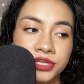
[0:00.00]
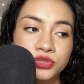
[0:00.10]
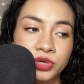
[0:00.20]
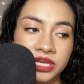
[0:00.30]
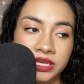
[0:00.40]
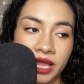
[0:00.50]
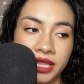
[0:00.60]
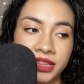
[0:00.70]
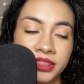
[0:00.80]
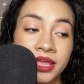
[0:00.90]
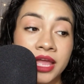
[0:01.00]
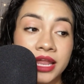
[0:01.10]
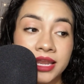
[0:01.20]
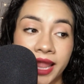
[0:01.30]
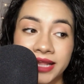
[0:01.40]
29th,
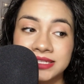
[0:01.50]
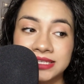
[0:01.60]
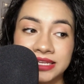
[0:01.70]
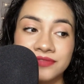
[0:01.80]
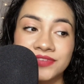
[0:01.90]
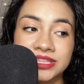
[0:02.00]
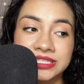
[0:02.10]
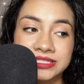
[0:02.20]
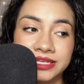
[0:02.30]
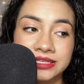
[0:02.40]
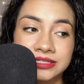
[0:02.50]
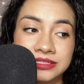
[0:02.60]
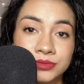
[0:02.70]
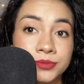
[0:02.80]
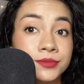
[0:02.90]
1956.
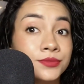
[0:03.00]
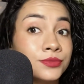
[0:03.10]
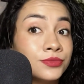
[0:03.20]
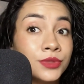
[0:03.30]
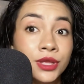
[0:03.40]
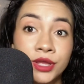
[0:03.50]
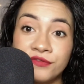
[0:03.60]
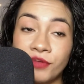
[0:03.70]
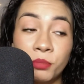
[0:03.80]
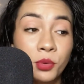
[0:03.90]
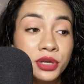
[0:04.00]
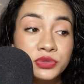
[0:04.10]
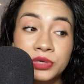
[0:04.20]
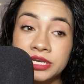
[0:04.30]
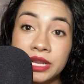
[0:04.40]
February
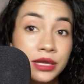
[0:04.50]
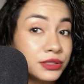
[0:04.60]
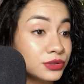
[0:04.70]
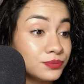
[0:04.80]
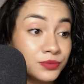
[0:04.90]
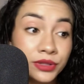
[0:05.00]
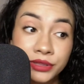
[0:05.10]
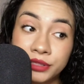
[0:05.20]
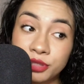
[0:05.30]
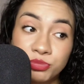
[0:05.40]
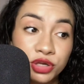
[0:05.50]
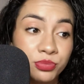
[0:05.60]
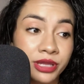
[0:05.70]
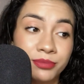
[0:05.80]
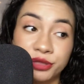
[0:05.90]
29th. Leap year
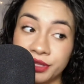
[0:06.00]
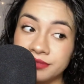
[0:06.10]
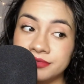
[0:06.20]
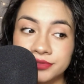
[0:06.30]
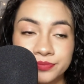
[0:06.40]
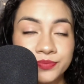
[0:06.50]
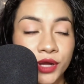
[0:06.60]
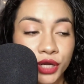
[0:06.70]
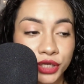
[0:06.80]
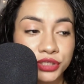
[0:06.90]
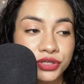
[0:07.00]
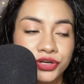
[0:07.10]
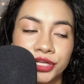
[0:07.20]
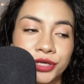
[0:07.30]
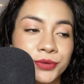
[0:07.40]
baby, that's concerning.